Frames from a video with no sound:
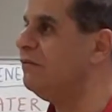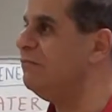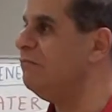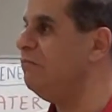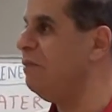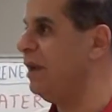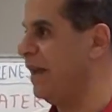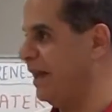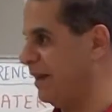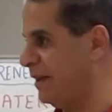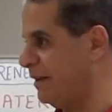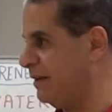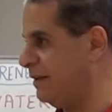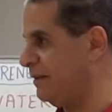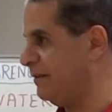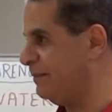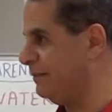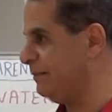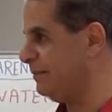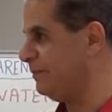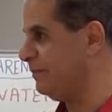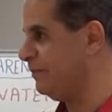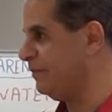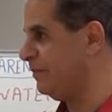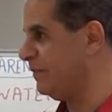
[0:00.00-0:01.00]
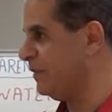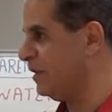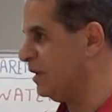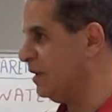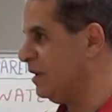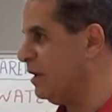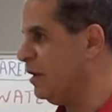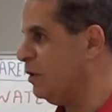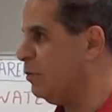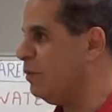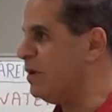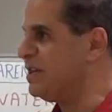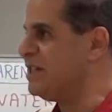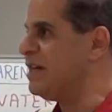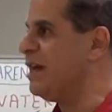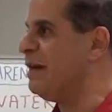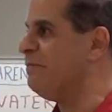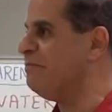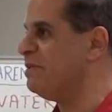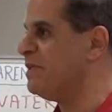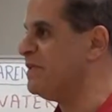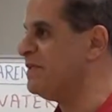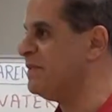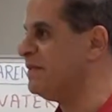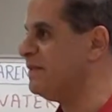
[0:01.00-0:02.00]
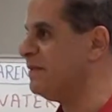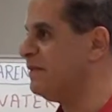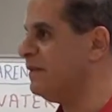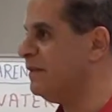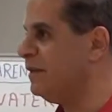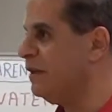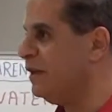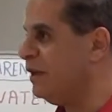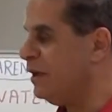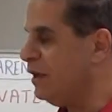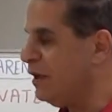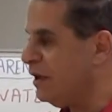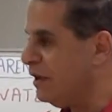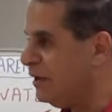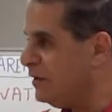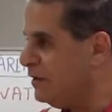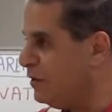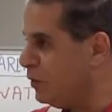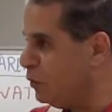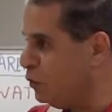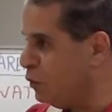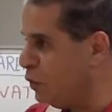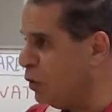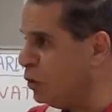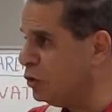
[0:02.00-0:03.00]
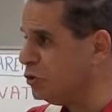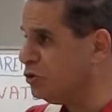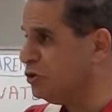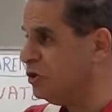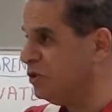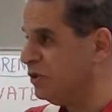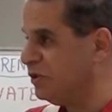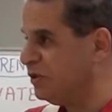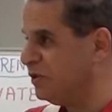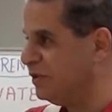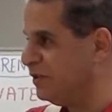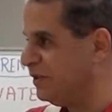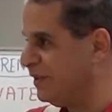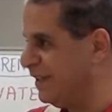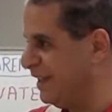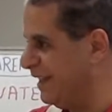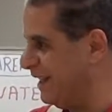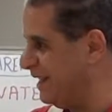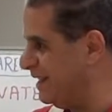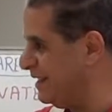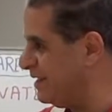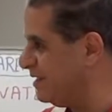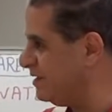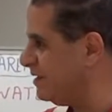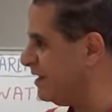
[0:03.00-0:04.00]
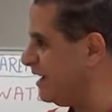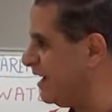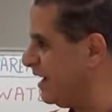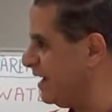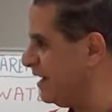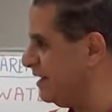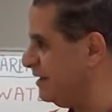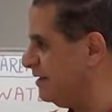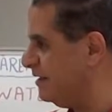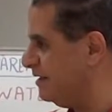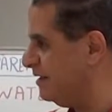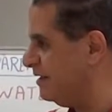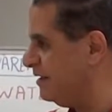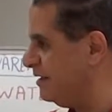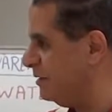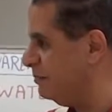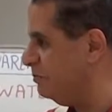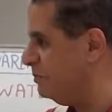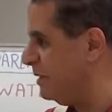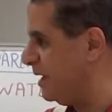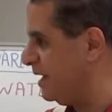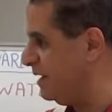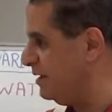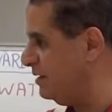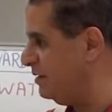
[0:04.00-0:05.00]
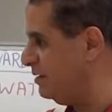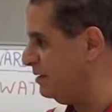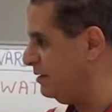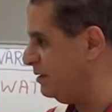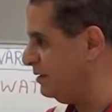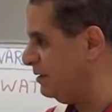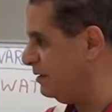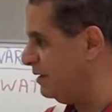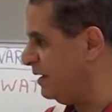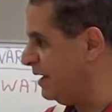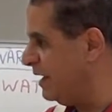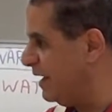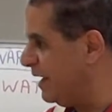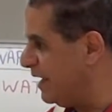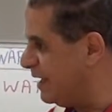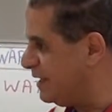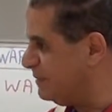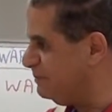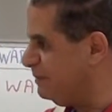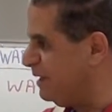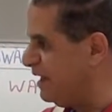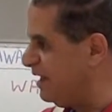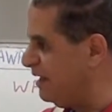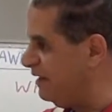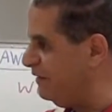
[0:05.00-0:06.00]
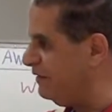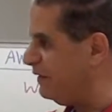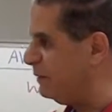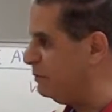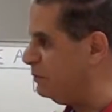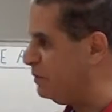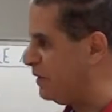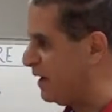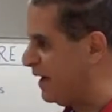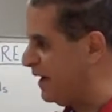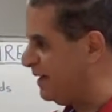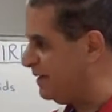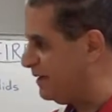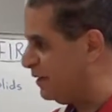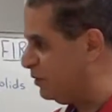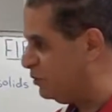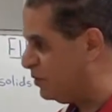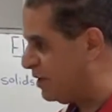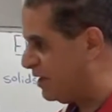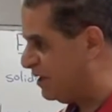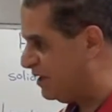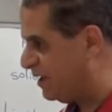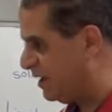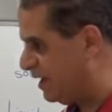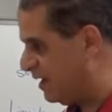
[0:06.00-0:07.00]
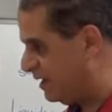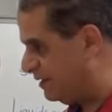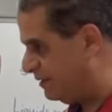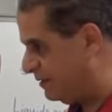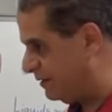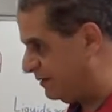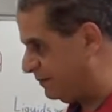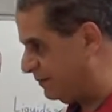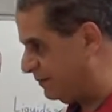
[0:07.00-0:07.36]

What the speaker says: black. What happens? The water inside the bread has been evaporated with the heat,